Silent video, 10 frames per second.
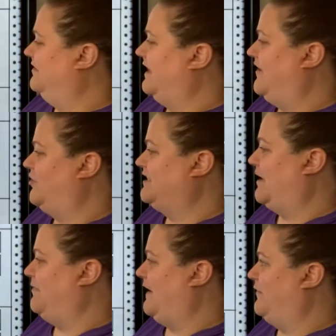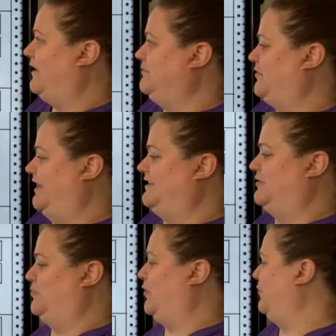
I have a hard time with that when I'm trying to do it both